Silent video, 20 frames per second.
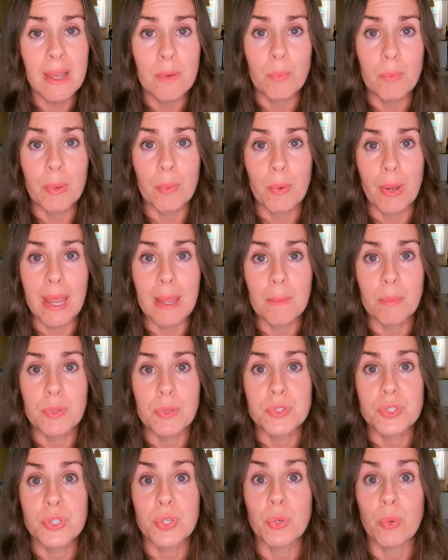and we were
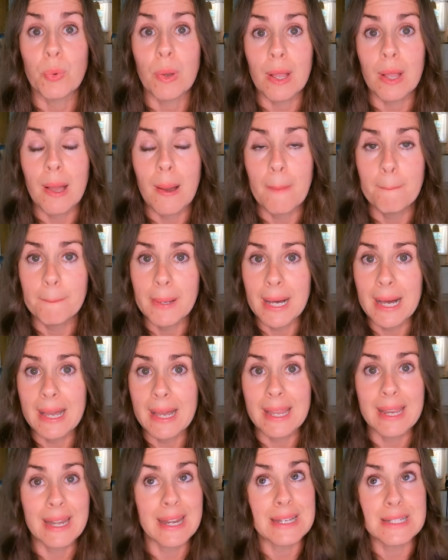able to
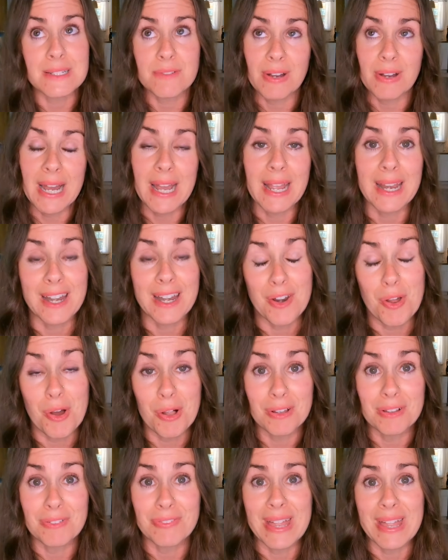combine and divide and
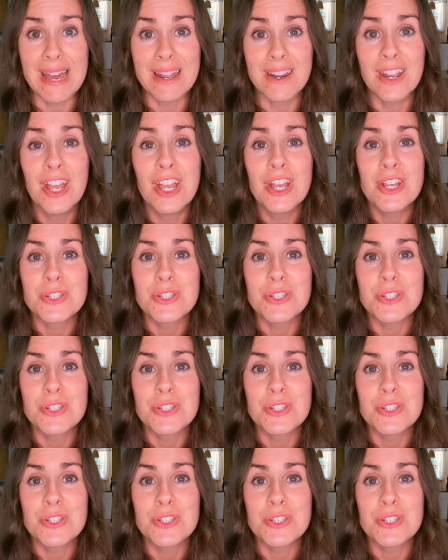all of that.